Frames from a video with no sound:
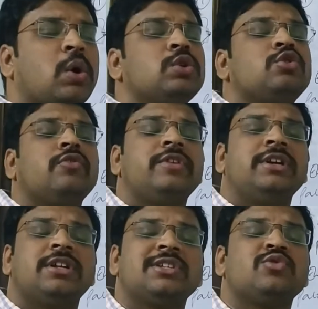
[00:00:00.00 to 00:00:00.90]
clause of
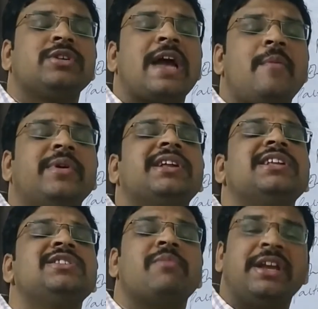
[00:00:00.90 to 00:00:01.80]
interest on
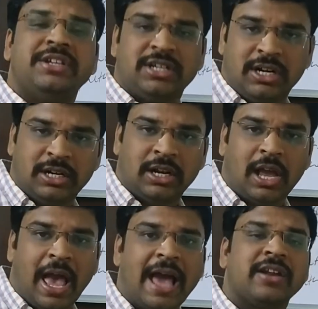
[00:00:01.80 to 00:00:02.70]
capital is mentioned
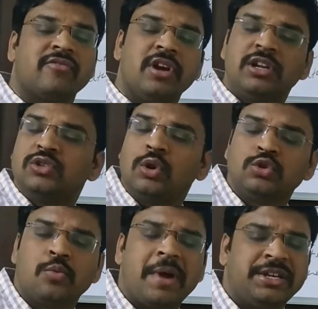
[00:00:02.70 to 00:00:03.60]
and rate is
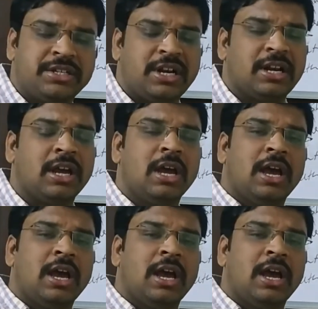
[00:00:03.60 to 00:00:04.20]
also mentioned,